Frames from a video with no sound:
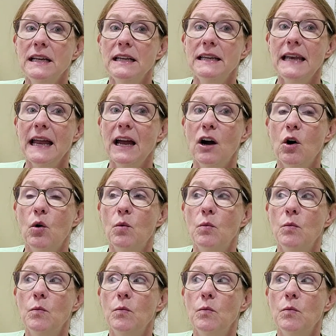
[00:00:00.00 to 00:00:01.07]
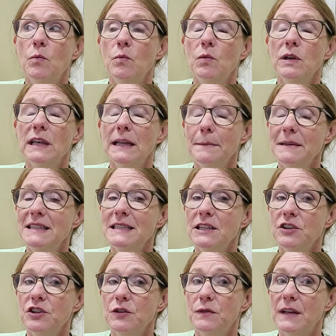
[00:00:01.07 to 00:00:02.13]
Now, let me
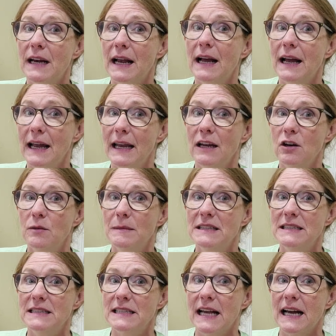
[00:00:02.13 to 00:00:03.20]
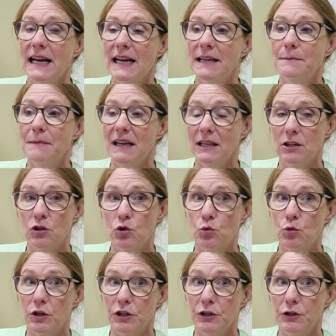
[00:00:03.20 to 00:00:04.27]
tell you that I am inside my little
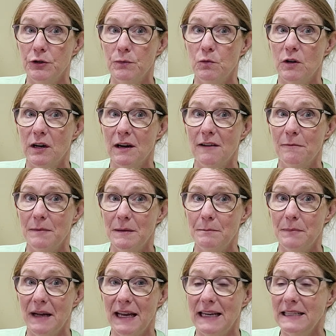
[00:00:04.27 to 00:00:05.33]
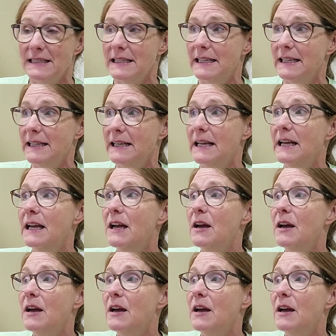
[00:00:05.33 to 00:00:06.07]
room where I've been painting,